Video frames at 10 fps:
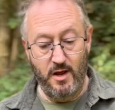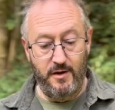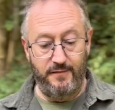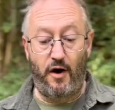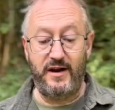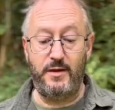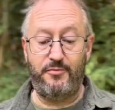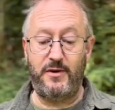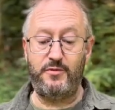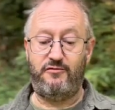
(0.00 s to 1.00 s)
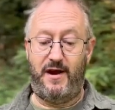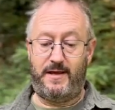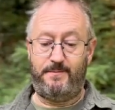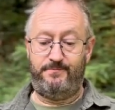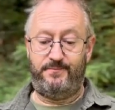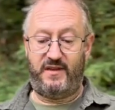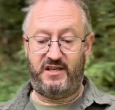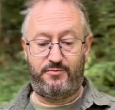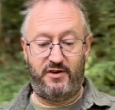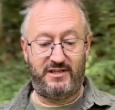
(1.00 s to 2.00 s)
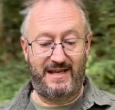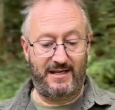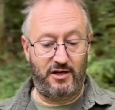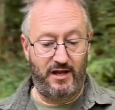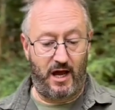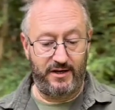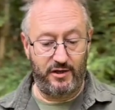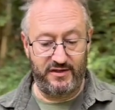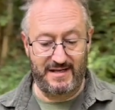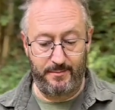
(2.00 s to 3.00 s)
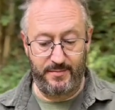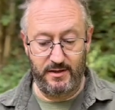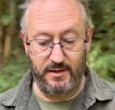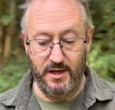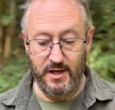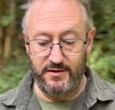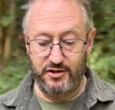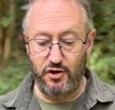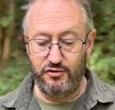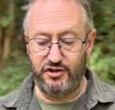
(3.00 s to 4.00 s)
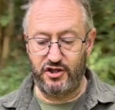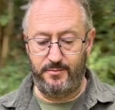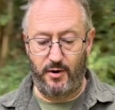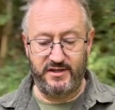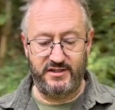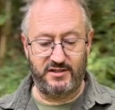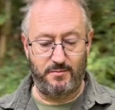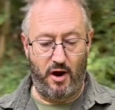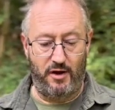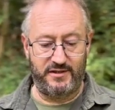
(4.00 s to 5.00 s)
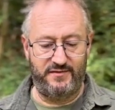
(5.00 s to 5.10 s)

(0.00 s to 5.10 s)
Finally, the bread was ready. They spread the dandelion honey on the damper. The children took a bite and smiled.